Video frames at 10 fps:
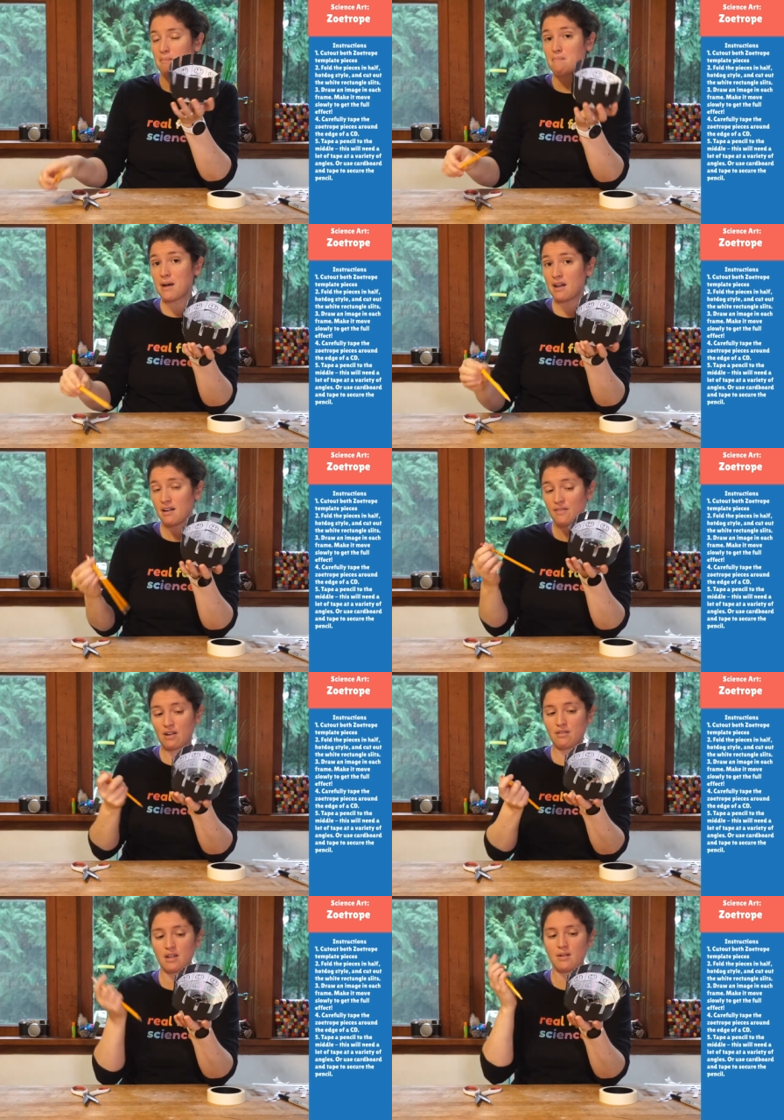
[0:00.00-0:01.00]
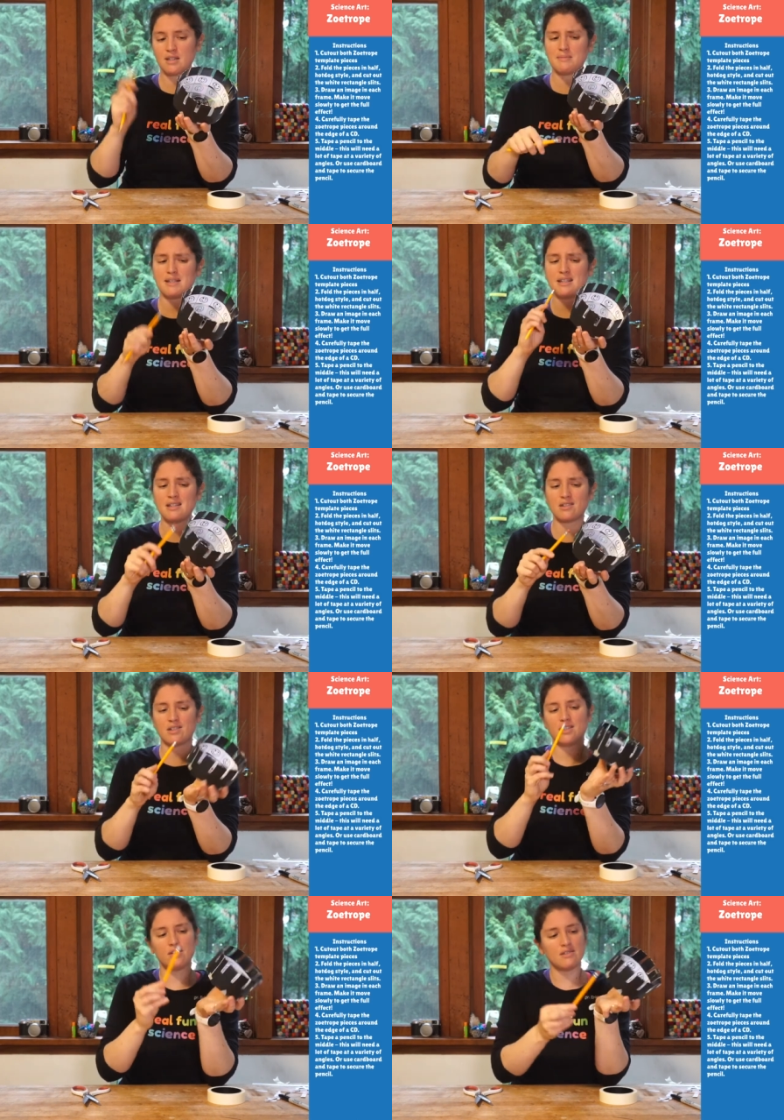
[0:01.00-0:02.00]
But if I really want it to be easier
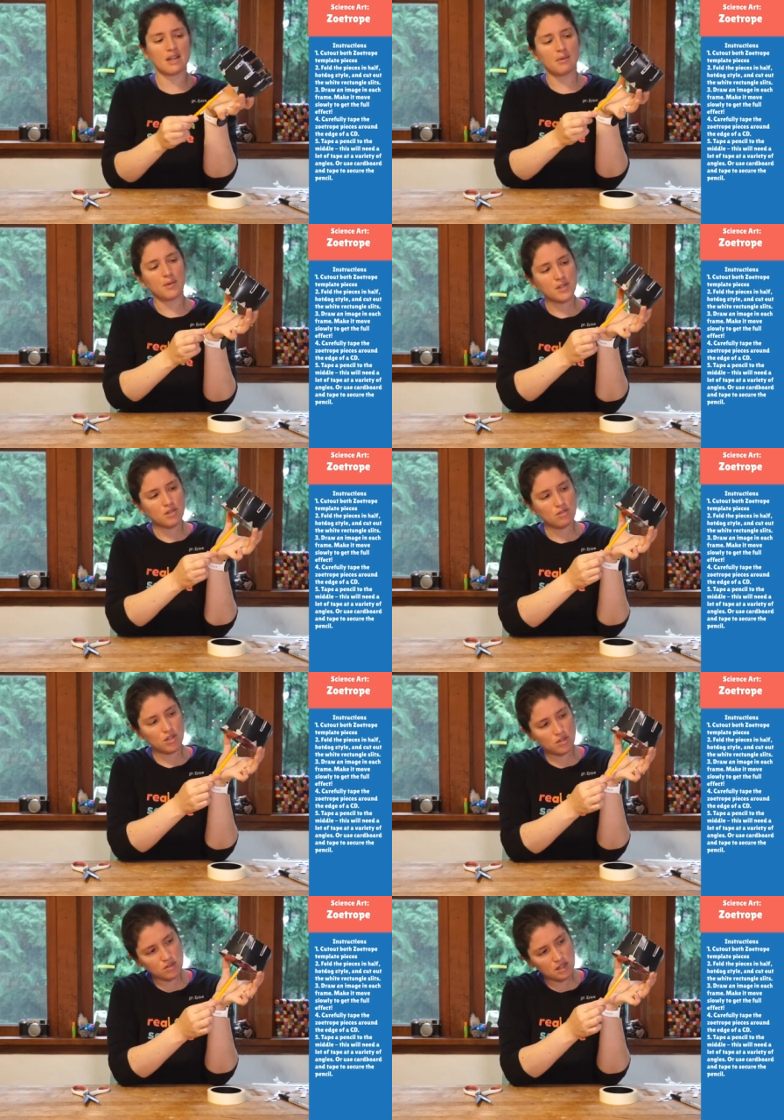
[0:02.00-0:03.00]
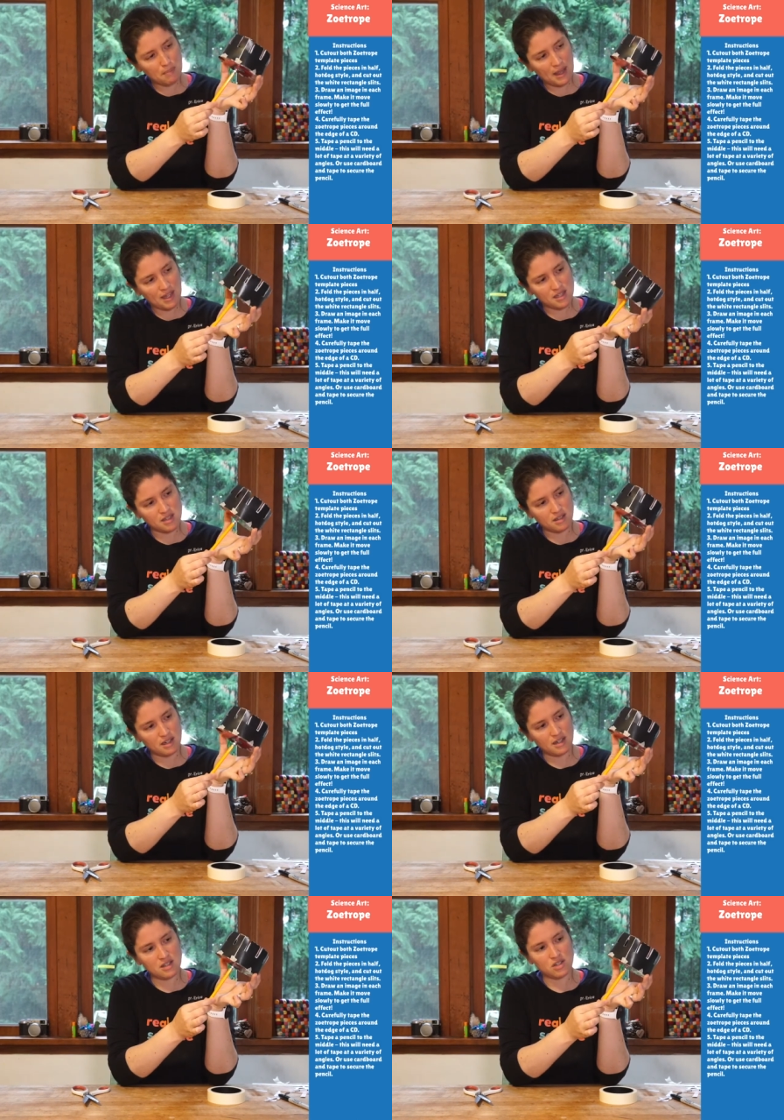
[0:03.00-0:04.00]
to use, I'm going to use the pencil
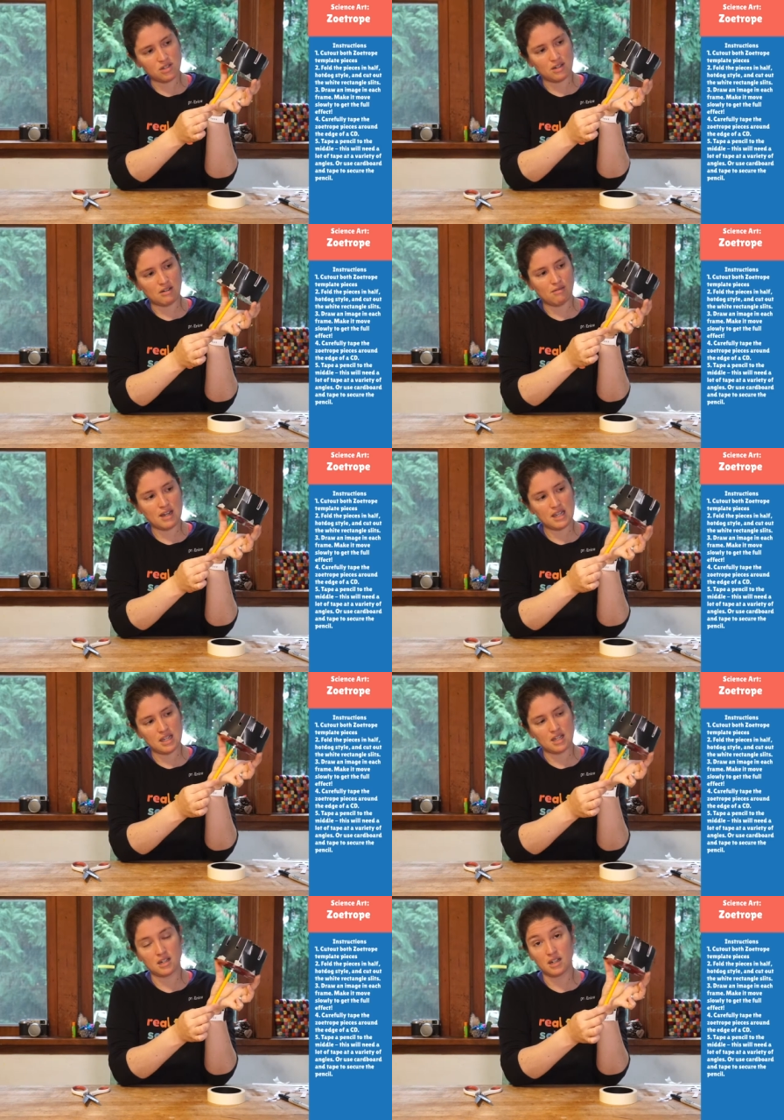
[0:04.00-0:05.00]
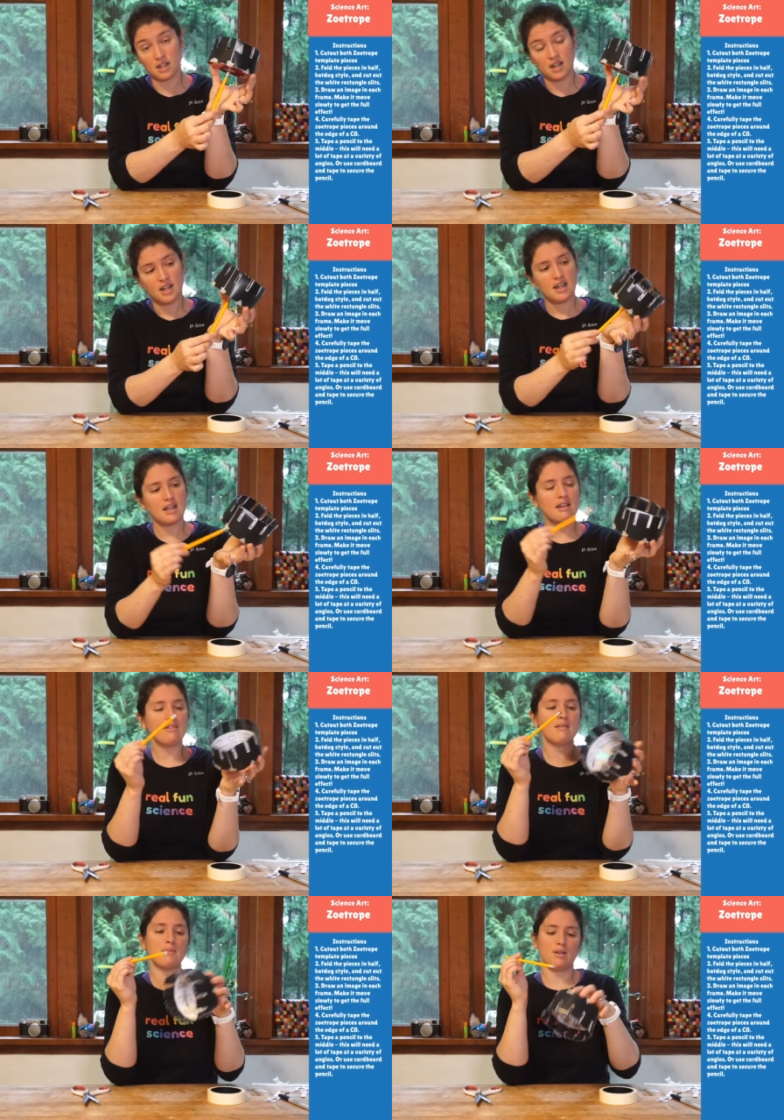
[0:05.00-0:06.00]
and insert it right here in
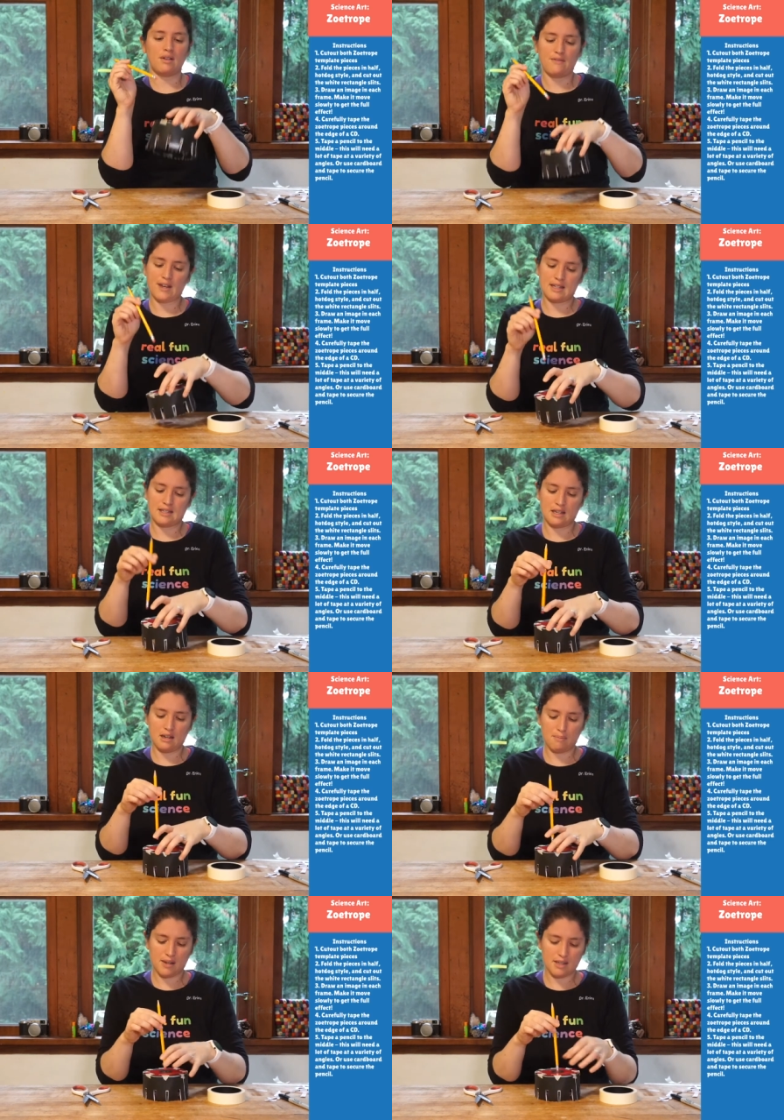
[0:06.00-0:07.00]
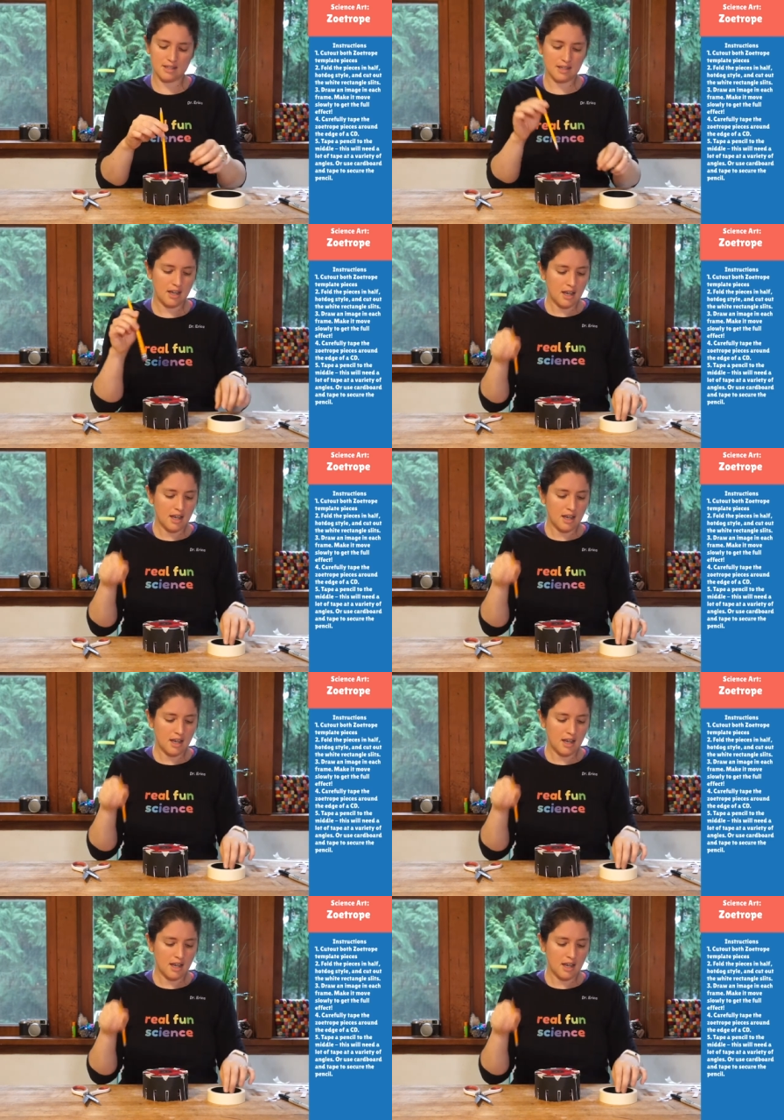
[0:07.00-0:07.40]
the middle of that CD piece.